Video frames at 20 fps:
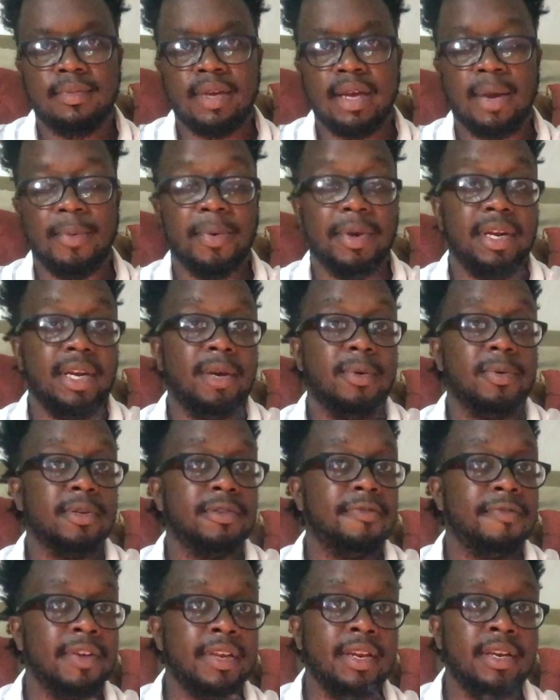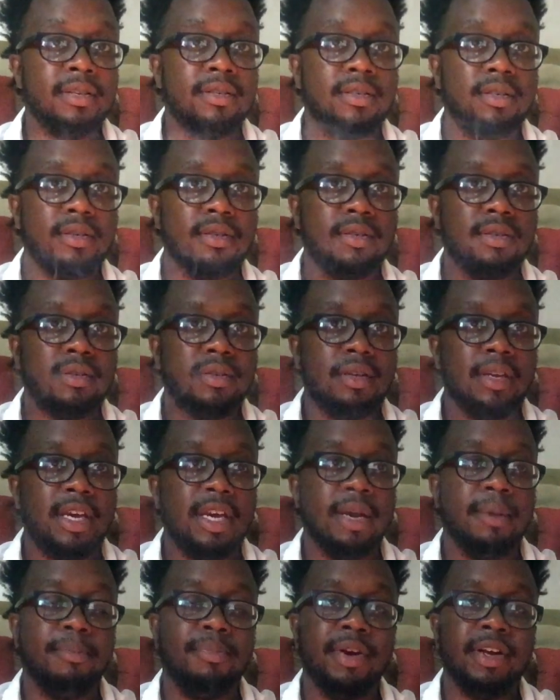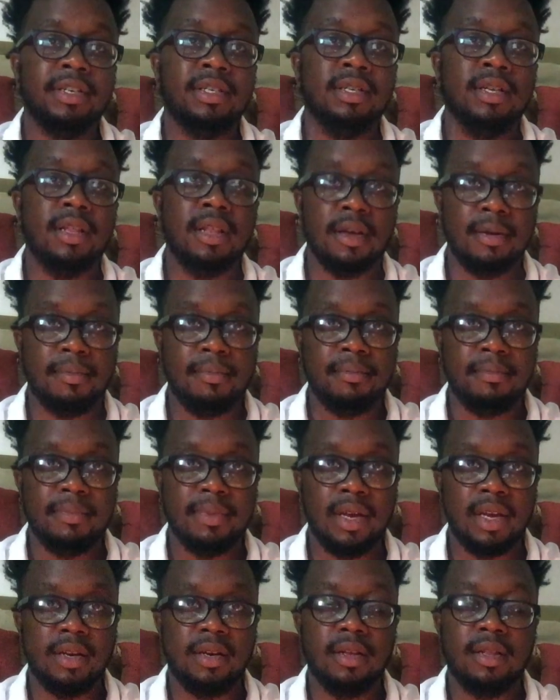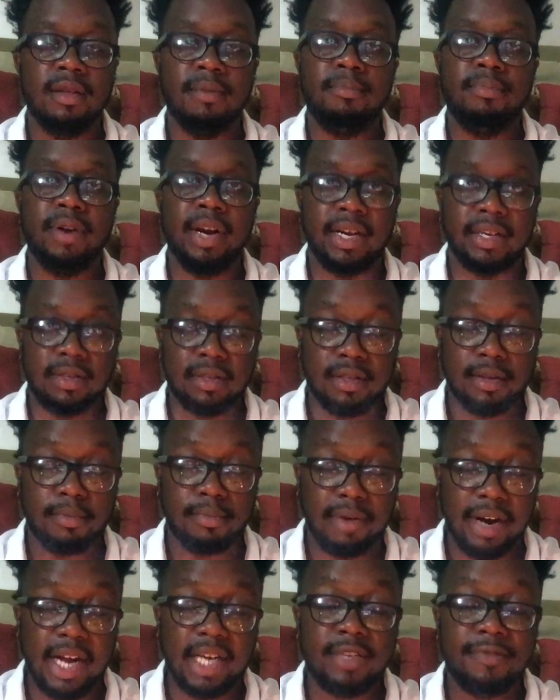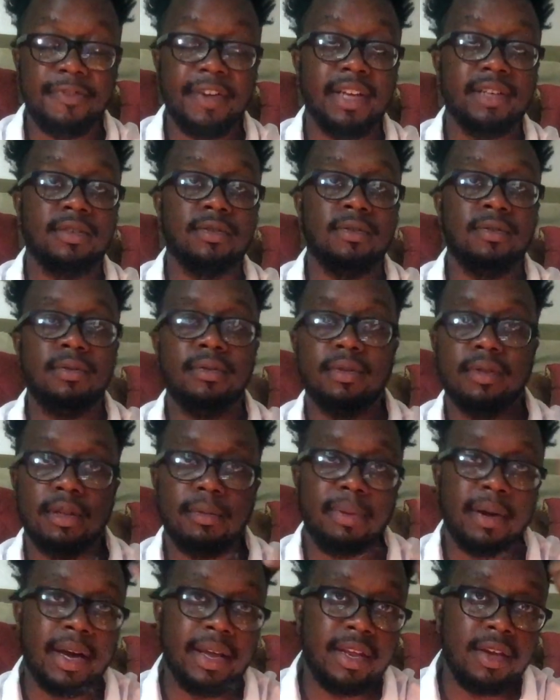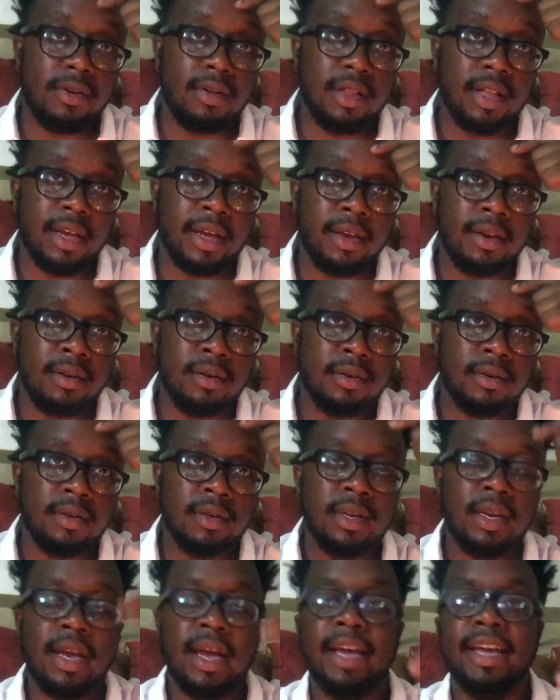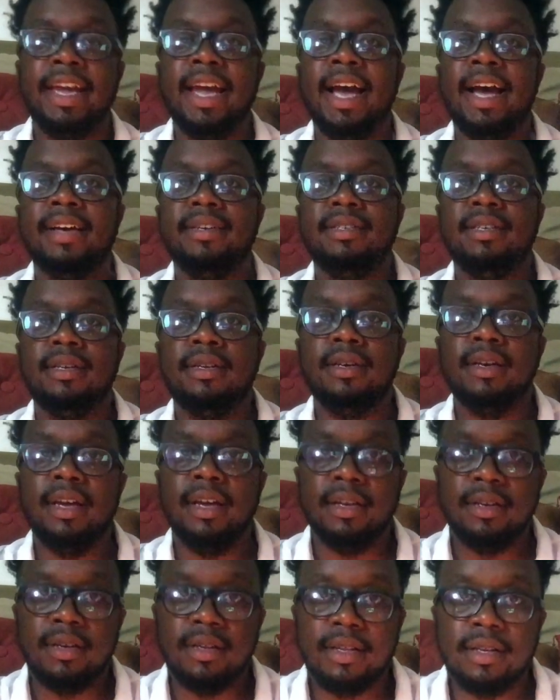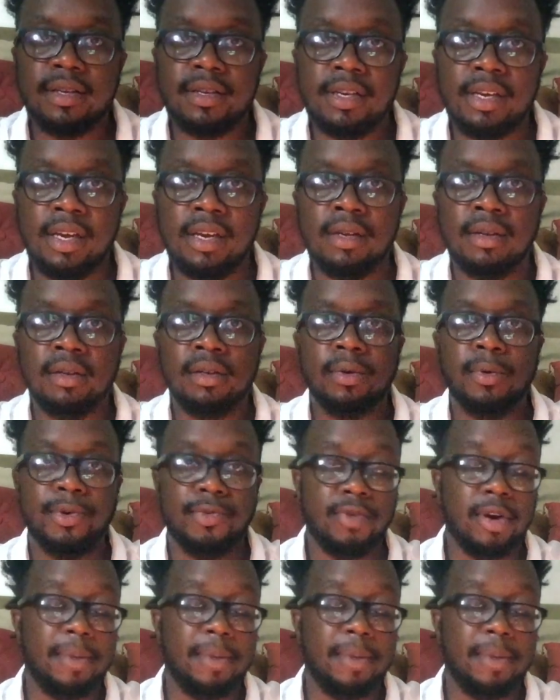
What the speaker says: And when he was finished, he imprisoned them into the brass vessel, the pineal gland, and cast it into the sea, which